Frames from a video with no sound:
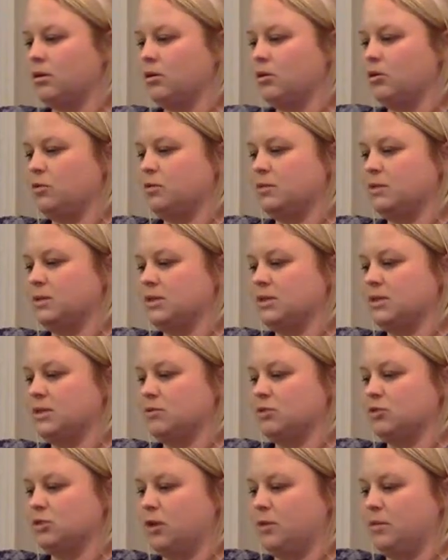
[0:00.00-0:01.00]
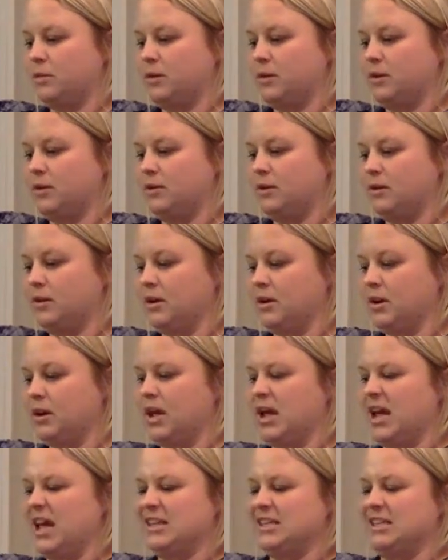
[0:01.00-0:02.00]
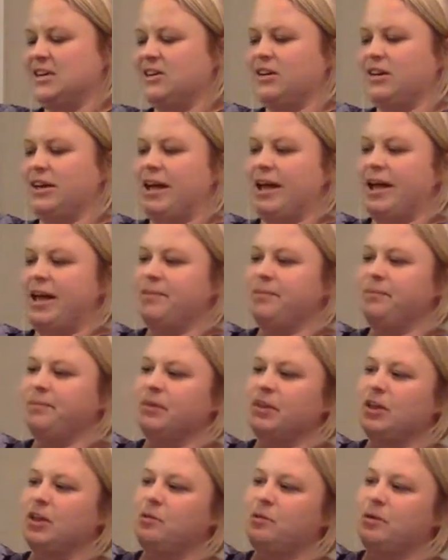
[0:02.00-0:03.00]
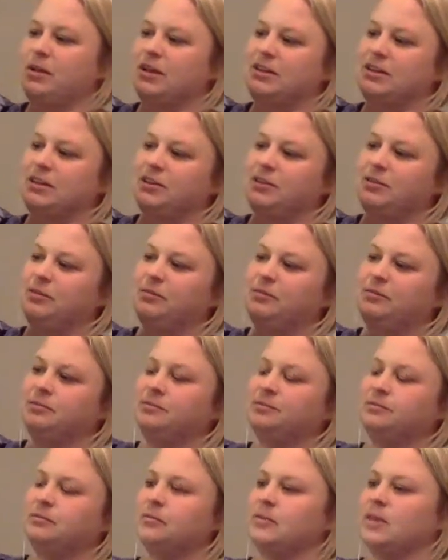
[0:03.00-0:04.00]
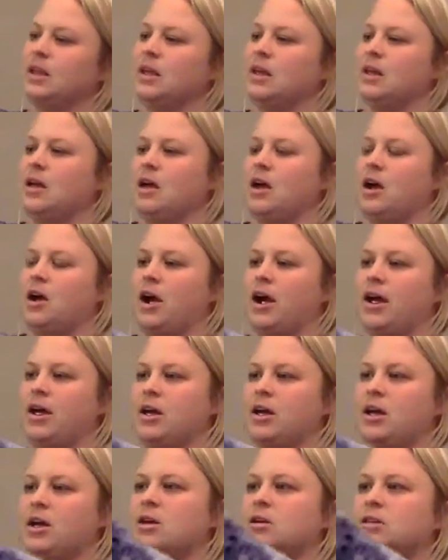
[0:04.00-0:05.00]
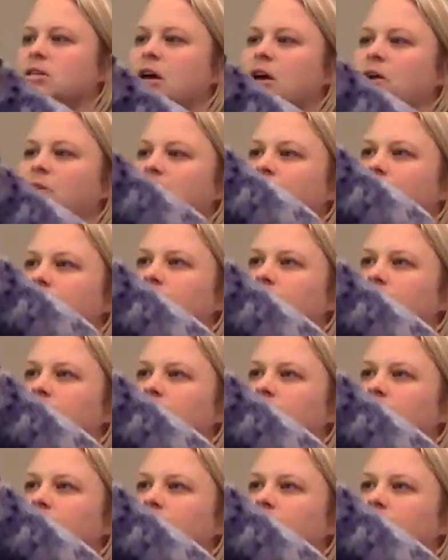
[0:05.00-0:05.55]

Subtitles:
Oopsies, I'm dropping it. It's okay, no big deal. Alright, so